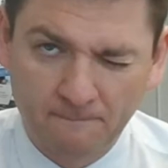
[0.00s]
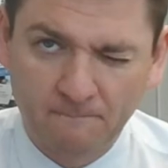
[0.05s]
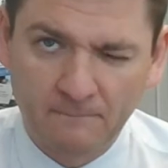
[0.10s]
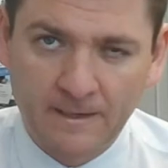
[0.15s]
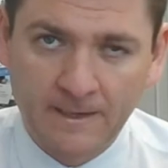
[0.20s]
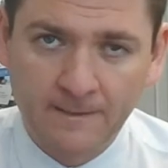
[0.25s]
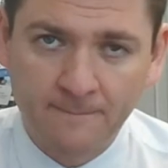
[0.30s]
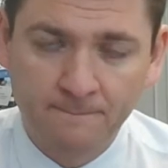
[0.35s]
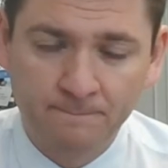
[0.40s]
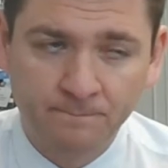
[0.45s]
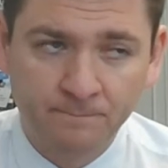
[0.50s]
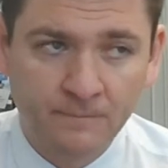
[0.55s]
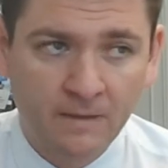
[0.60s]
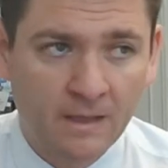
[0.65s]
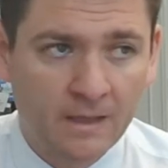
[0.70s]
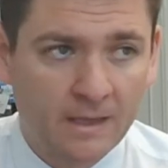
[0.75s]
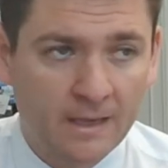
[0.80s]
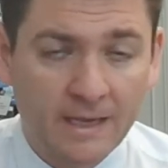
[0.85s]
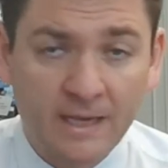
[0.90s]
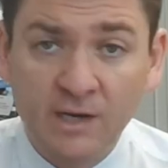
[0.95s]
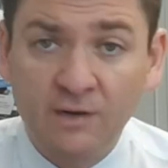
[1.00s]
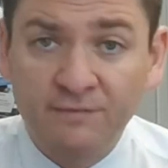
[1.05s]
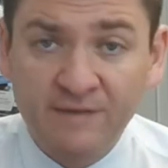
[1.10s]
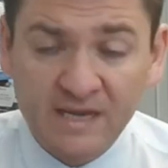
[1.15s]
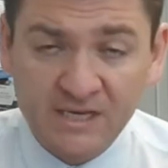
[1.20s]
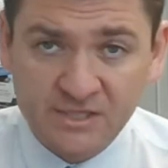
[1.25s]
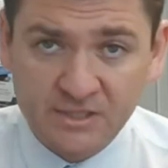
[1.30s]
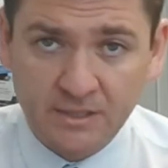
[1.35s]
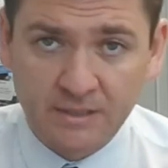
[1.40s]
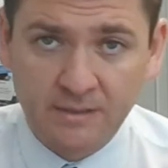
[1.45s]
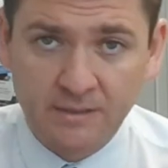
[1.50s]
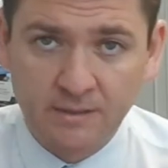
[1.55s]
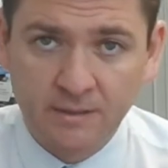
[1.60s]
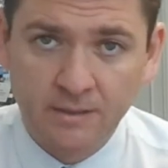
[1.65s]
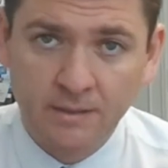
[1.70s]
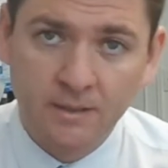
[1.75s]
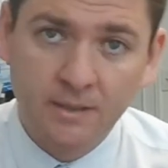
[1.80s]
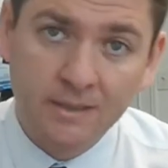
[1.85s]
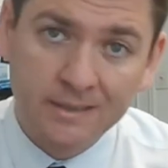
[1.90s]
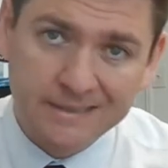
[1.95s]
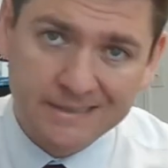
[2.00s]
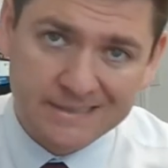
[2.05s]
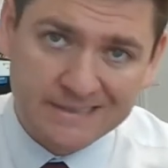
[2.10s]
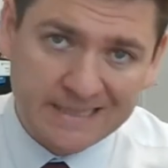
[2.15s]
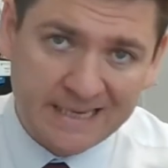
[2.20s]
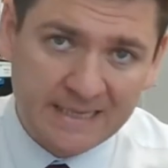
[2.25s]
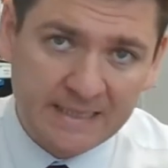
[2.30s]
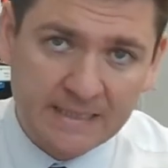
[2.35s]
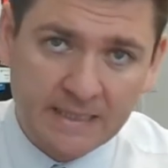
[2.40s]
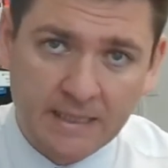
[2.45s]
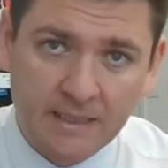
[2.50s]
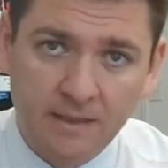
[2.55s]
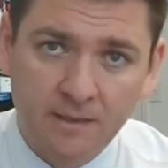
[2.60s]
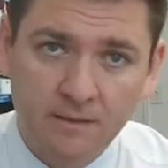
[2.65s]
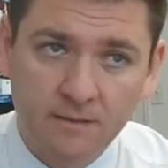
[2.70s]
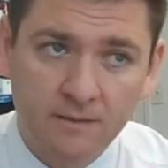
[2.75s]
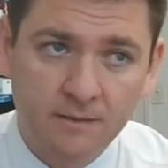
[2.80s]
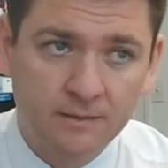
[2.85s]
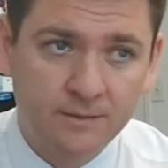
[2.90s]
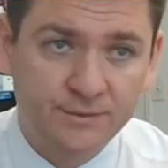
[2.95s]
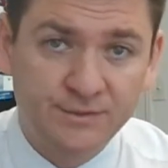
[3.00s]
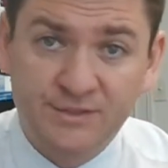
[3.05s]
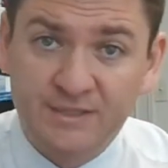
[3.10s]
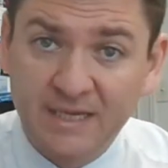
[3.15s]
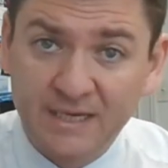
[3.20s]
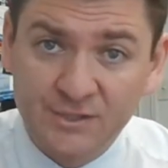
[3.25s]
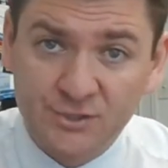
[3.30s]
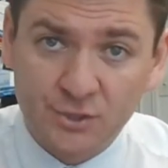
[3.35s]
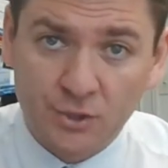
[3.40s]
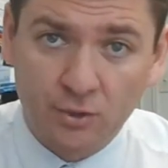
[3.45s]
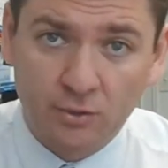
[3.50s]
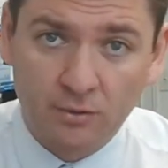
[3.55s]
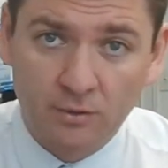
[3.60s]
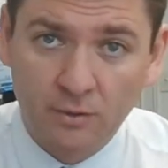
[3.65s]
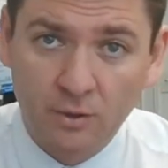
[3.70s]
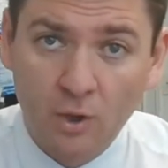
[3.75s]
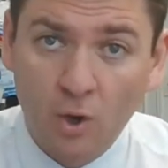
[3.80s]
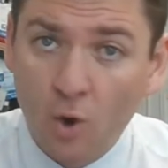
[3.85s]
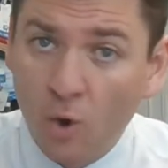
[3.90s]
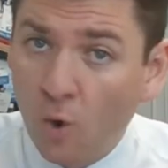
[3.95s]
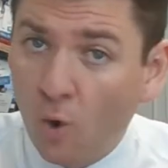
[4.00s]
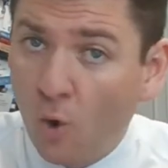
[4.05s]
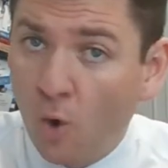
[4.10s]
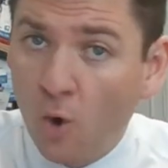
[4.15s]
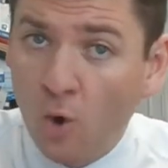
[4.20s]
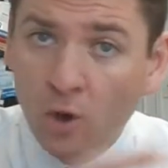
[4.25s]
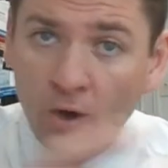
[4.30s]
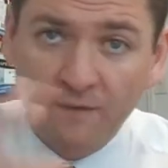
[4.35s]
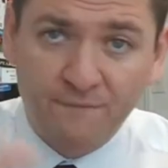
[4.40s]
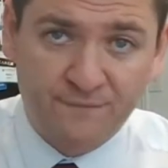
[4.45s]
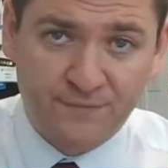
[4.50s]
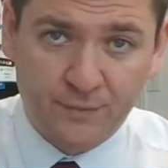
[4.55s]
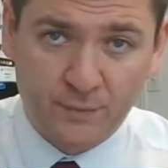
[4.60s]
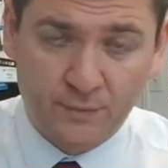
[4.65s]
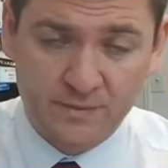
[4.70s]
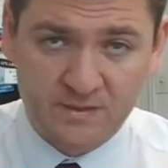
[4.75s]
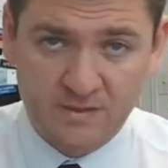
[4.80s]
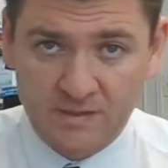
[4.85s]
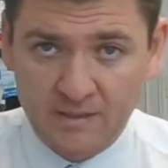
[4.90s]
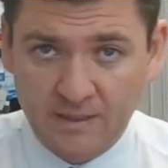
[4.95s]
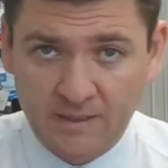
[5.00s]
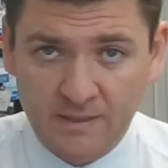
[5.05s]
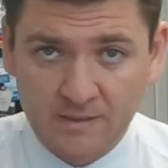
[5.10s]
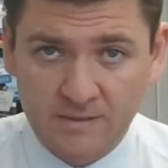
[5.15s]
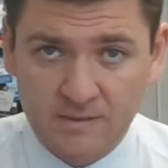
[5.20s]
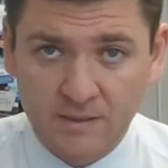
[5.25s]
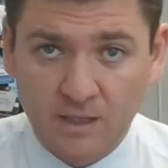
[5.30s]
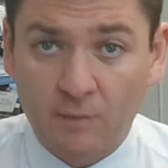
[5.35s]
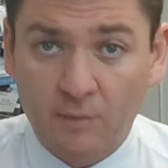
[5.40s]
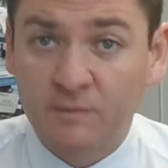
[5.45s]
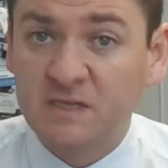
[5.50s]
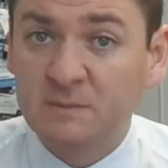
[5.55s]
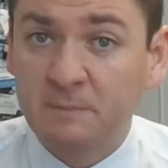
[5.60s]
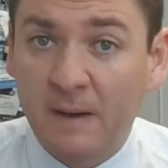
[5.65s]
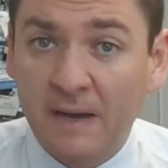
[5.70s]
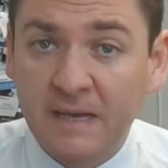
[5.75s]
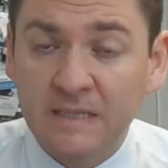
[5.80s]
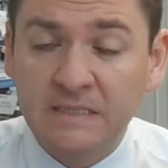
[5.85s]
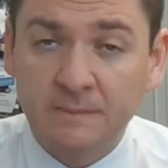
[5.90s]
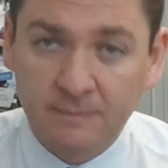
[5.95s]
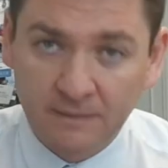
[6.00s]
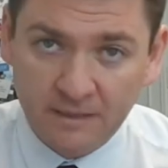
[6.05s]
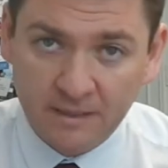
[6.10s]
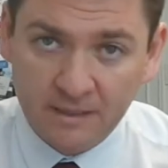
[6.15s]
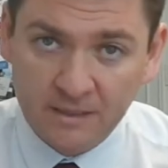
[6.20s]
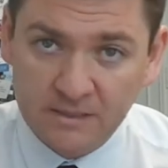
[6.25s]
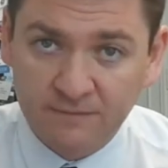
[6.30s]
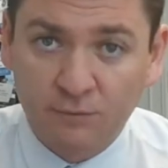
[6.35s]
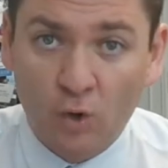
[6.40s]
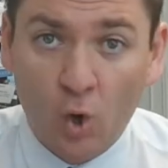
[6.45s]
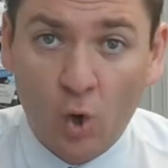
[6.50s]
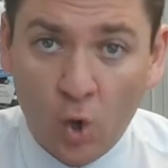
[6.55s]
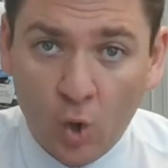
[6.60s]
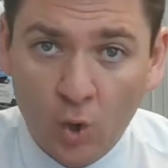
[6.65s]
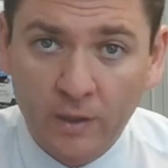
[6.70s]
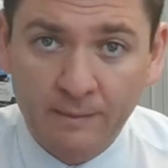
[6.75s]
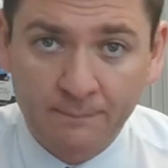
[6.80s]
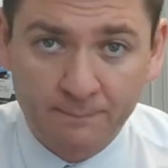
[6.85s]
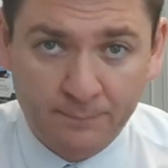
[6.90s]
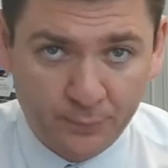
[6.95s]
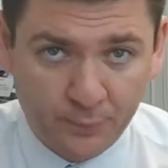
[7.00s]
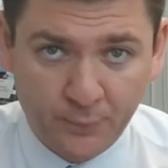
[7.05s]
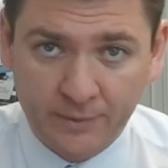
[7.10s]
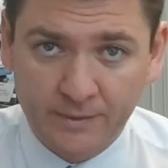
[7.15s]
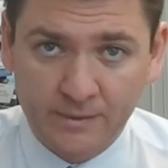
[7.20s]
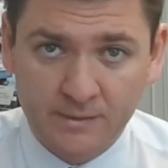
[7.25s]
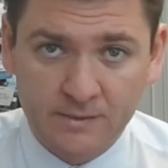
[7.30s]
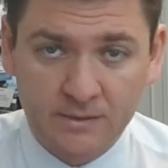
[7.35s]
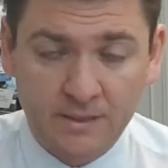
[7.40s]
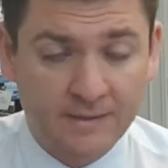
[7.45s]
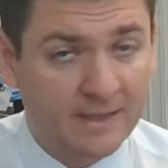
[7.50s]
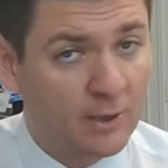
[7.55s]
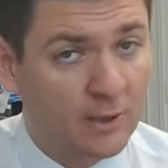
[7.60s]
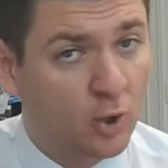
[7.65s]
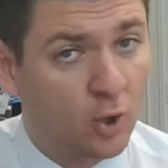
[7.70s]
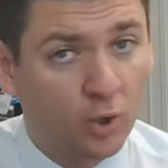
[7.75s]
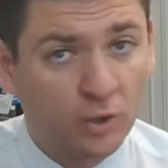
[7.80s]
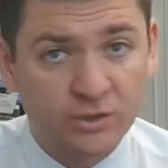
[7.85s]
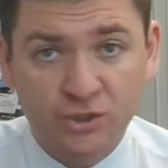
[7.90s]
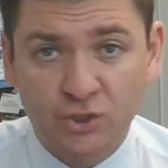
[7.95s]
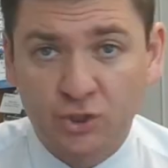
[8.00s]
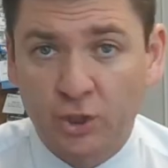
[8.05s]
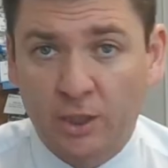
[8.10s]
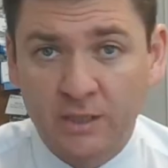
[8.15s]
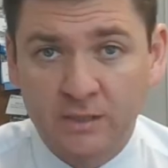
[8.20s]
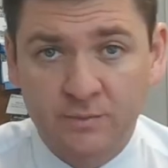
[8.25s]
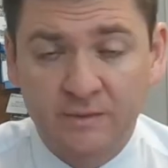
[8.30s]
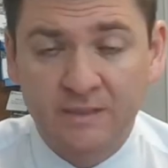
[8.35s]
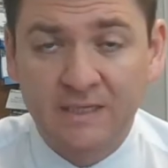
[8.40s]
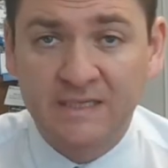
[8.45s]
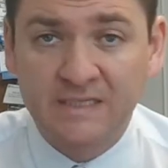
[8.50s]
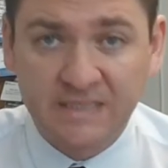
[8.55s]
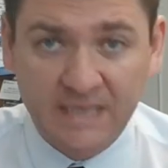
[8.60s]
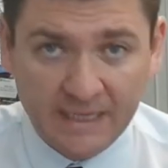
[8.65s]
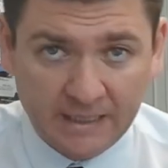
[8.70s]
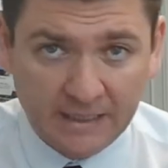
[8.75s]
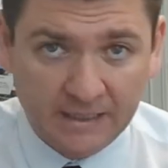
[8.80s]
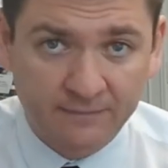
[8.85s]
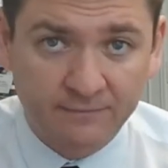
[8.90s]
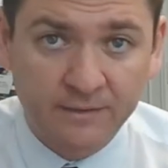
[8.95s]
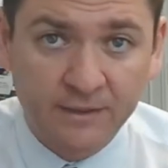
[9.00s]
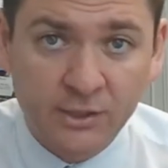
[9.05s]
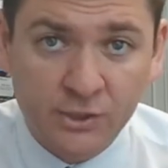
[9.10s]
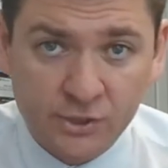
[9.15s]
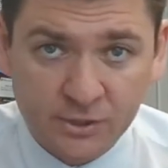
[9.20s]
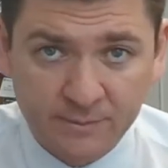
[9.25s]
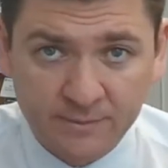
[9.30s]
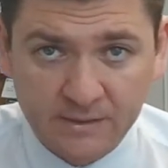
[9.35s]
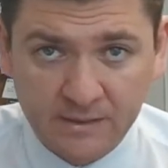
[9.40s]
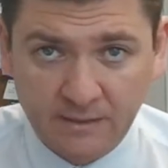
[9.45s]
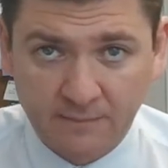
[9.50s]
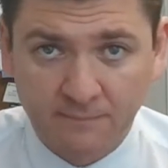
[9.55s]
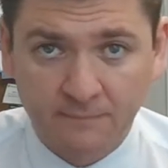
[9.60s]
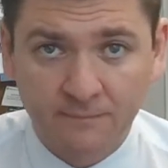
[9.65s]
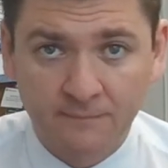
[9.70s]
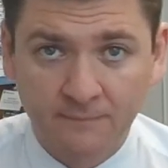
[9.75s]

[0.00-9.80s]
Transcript: Right? Innovation, data, digital, all of those things are responsibilities of all employees, and that all starts with the executive leadership team,